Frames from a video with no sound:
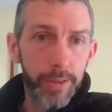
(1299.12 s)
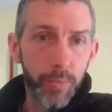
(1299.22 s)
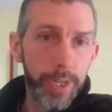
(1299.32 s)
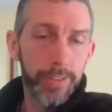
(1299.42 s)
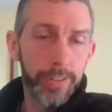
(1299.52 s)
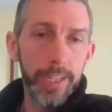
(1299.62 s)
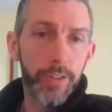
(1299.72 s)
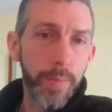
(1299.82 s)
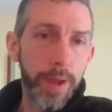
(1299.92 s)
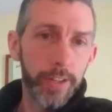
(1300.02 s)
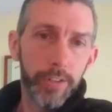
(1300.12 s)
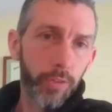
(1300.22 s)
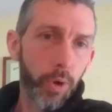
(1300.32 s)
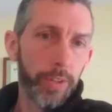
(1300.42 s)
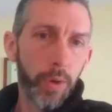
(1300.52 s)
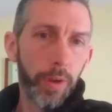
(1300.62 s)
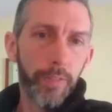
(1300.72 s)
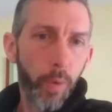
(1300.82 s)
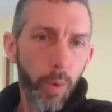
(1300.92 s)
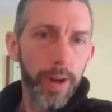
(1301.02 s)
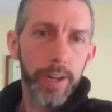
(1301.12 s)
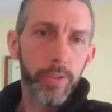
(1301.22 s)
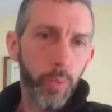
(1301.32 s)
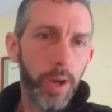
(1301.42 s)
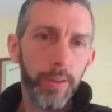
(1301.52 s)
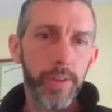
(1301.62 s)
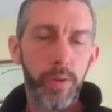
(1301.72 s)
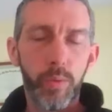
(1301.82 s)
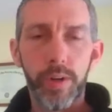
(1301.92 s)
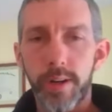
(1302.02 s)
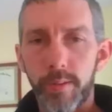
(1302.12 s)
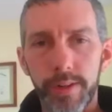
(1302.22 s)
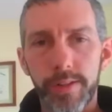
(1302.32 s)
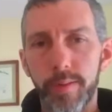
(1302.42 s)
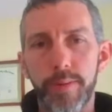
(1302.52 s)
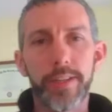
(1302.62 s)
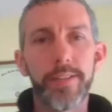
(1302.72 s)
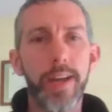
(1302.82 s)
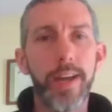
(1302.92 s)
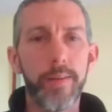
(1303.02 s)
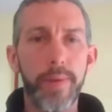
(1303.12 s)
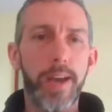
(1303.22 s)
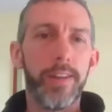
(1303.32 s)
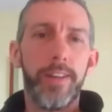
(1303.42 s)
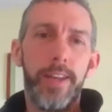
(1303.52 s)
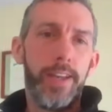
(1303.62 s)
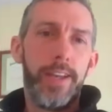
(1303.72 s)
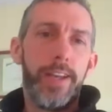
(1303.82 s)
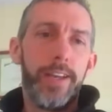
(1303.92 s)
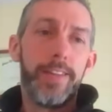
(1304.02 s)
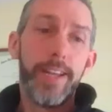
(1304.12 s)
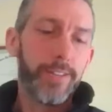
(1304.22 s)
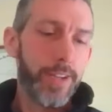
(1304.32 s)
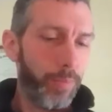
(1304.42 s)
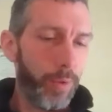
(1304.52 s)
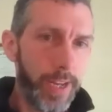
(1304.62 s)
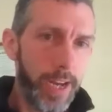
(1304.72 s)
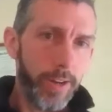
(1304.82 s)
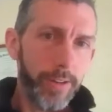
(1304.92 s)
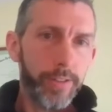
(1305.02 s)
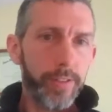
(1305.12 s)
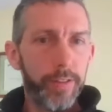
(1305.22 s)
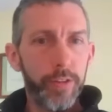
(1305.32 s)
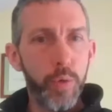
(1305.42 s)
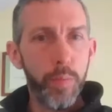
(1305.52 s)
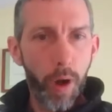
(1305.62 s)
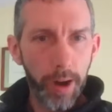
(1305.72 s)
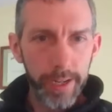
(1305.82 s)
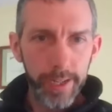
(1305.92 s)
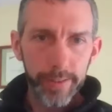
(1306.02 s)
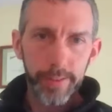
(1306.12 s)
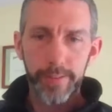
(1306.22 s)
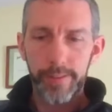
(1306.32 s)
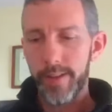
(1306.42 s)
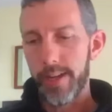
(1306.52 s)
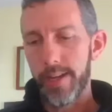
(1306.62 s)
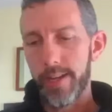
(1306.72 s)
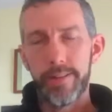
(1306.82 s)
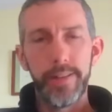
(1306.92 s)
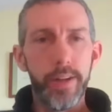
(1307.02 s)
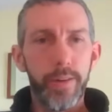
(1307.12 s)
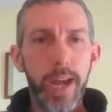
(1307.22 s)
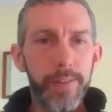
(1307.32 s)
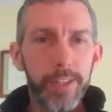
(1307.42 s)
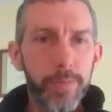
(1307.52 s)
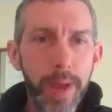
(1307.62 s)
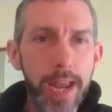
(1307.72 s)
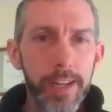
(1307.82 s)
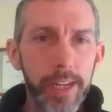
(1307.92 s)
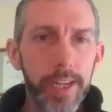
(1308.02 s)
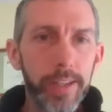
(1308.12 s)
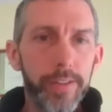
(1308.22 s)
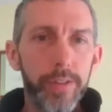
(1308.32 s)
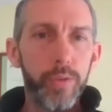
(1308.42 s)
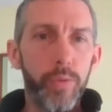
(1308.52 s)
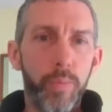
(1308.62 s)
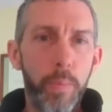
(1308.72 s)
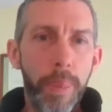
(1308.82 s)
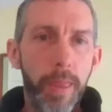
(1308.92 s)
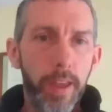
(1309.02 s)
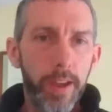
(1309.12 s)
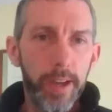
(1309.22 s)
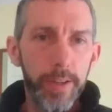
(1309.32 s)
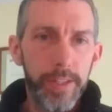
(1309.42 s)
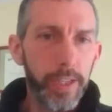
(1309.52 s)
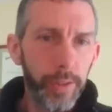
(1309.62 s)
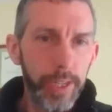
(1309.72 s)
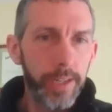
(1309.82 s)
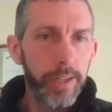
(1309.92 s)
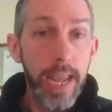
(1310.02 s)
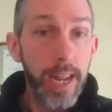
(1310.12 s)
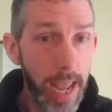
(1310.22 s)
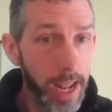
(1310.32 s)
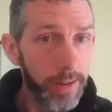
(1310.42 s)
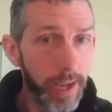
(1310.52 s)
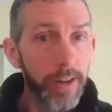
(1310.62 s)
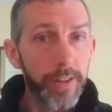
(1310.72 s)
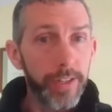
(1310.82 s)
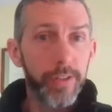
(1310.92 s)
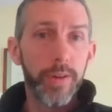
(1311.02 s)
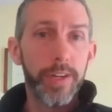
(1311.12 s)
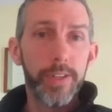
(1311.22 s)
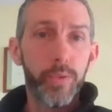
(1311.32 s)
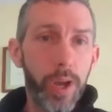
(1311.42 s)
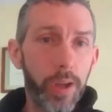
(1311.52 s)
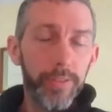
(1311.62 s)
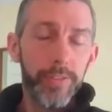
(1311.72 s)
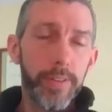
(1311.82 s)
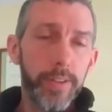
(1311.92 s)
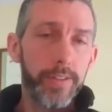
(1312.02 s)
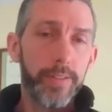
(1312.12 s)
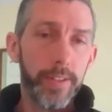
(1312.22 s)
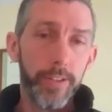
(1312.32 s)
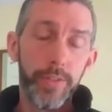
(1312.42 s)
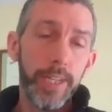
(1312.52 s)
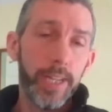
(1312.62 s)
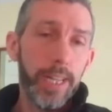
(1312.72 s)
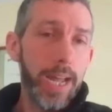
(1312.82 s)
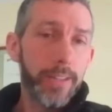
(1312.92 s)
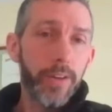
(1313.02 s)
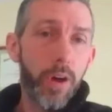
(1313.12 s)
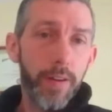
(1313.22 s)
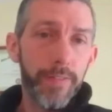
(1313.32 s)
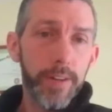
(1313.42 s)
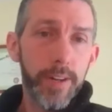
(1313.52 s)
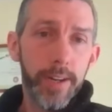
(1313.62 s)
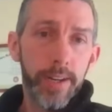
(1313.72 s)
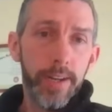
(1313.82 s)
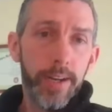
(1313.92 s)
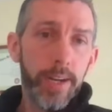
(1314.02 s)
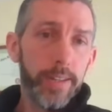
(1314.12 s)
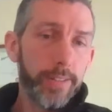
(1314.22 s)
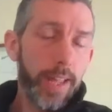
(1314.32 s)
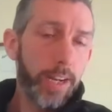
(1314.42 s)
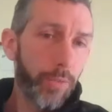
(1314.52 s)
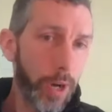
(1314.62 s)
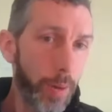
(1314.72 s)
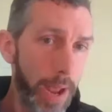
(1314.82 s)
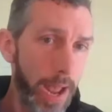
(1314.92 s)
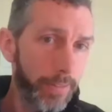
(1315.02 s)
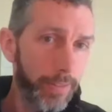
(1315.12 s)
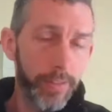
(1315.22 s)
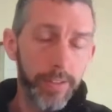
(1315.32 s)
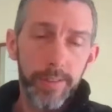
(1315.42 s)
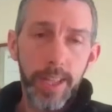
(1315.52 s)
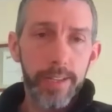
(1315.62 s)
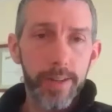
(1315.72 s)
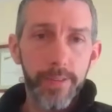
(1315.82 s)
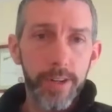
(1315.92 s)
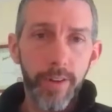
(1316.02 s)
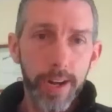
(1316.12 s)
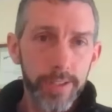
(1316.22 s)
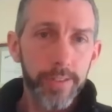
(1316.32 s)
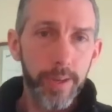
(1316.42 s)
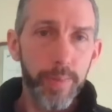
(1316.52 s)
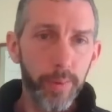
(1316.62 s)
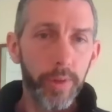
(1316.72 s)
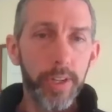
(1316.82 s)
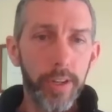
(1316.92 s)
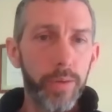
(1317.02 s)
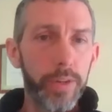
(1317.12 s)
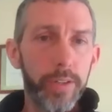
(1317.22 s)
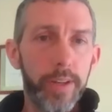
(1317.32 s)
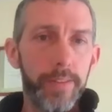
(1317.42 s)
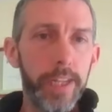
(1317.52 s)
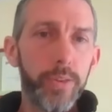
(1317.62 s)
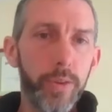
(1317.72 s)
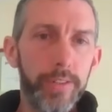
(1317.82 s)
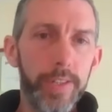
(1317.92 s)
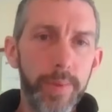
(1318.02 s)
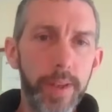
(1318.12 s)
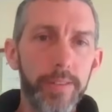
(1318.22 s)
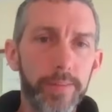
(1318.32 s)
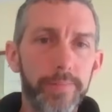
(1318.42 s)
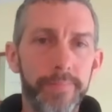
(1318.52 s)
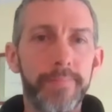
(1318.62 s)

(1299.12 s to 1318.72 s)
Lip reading: we just see tremendous growth going forward as well. So we're super excited about the next couple of years, new markets, kind of expanding into utility and energy storage as well. So there's really a lot to offer. There's a lot of career paths. There's a lot of different directions that people can go in if they join CPS.